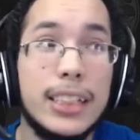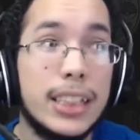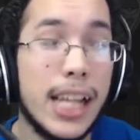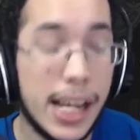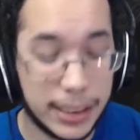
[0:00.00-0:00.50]

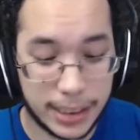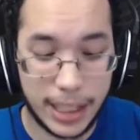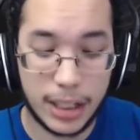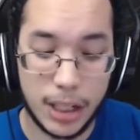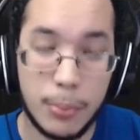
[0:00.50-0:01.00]
tanked
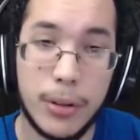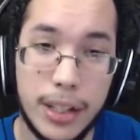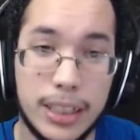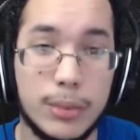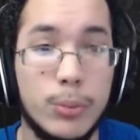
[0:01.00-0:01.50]
a couple of
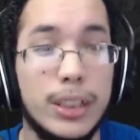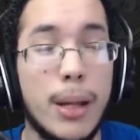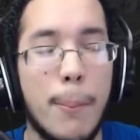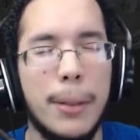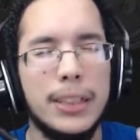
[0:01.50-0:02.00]
hits with
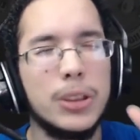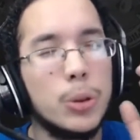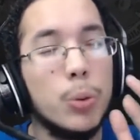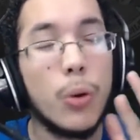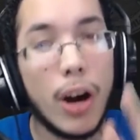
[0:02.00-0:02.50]
that base
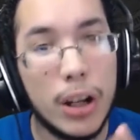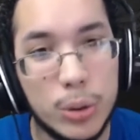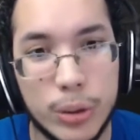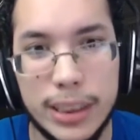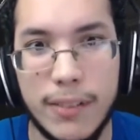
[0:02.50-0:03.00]

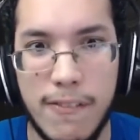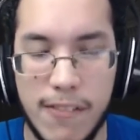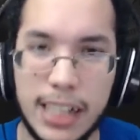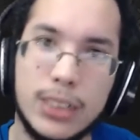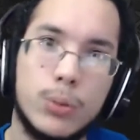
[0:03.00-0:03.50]
200
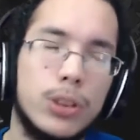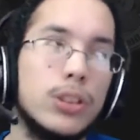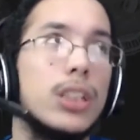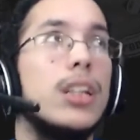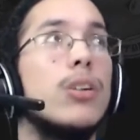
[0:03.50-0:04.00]
defense, which
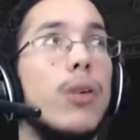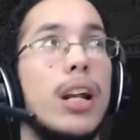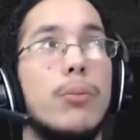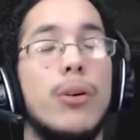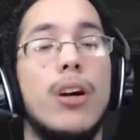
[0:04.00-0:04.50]
was
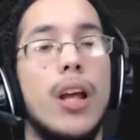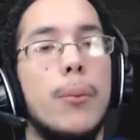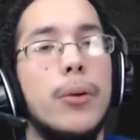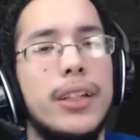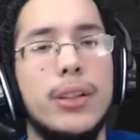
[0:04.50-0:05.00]
incredible.
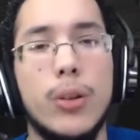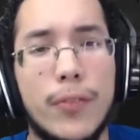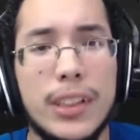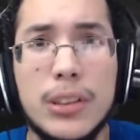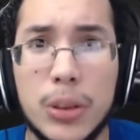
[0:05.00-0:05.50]
Put the
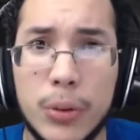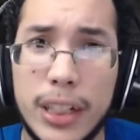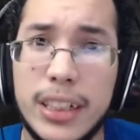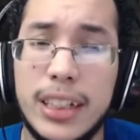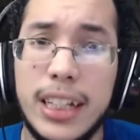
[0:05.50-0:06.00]
252 in